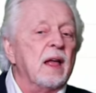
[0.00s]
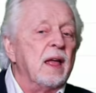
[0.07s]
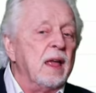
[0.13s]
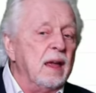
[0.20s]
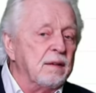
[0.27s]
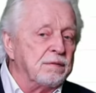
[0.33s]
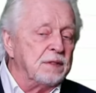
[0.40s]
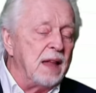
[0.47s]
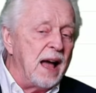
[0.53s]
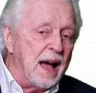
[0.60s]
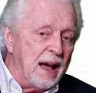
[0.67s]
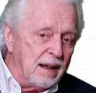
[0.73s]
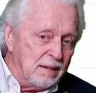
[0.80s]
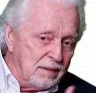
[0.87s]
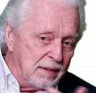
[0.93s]
If
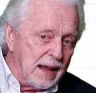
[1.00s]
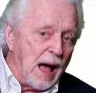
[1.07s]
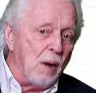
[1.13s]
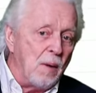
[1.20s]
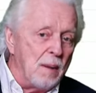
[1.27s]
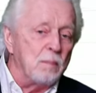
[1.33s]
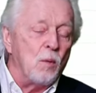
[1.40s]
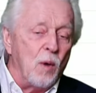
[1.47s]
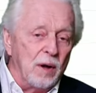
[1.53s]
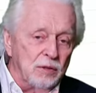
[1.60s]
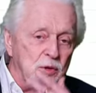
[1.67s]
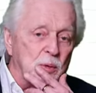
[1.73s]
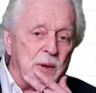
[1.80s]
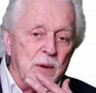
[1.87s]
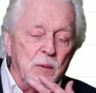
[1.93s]
not, now I'm
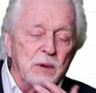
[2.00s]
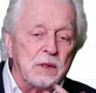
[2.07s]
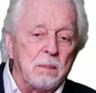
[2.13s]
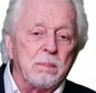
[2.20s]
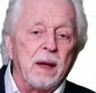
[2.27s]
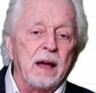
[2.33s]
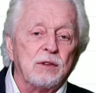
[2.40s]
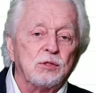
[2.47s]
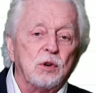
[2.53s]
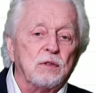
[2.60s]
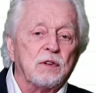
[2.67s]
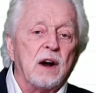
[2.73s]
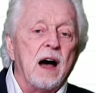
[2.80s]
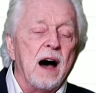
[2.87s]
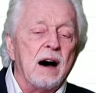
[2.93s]
wondering with the
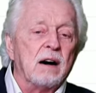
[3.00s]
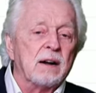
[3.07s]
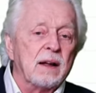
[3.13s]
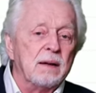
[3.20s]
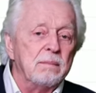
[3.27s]
Passover holiday,